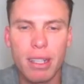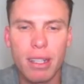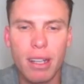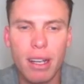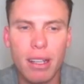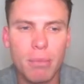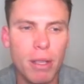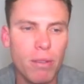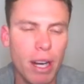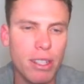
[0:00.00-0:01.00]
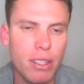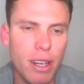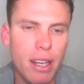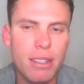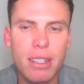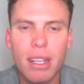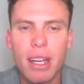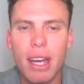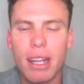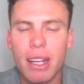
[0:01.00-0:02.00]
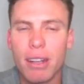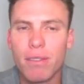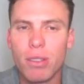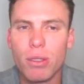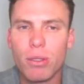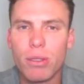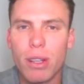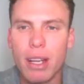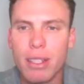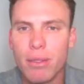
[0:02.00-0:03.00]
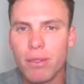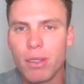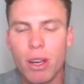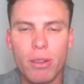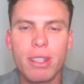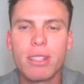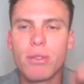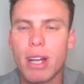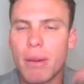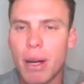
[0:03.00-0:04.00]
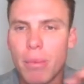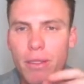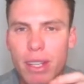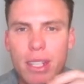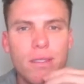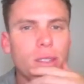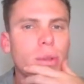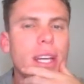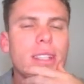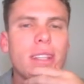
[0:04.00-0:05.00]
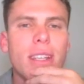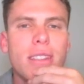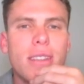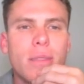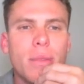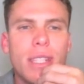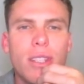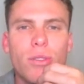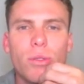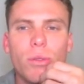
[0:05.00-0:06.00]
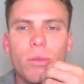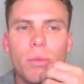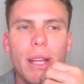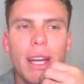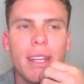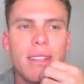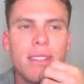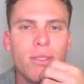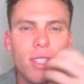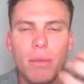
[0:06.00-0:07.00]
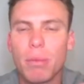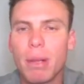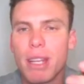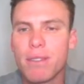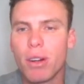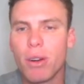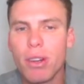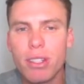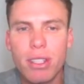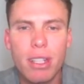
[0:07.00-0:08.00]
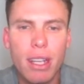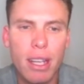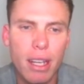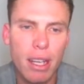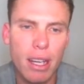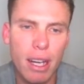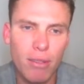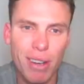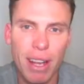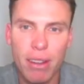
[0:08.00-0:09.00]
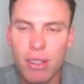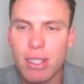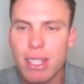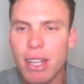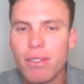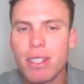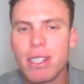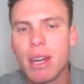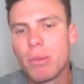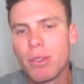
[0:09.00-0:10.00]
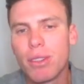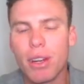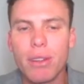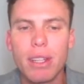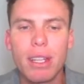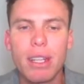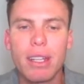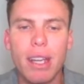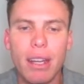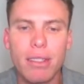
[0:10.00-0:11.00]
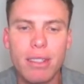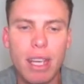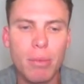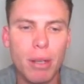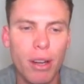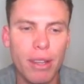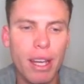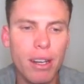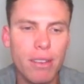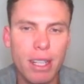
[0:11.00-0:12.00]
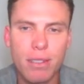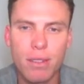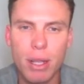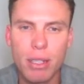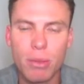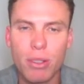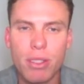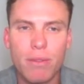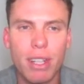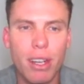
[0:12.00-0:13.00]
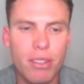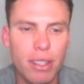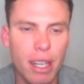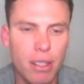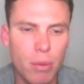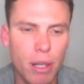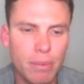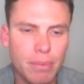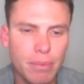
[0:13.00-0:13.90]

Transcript: uh, the mid range guys and get a few guys that you know things will come up over the next few weeks as potential players or cheaper players for Origin uh, in round 13, for example. So yeah, just keep an eye on that over the next few weeks, and we'll do some videos on that as well.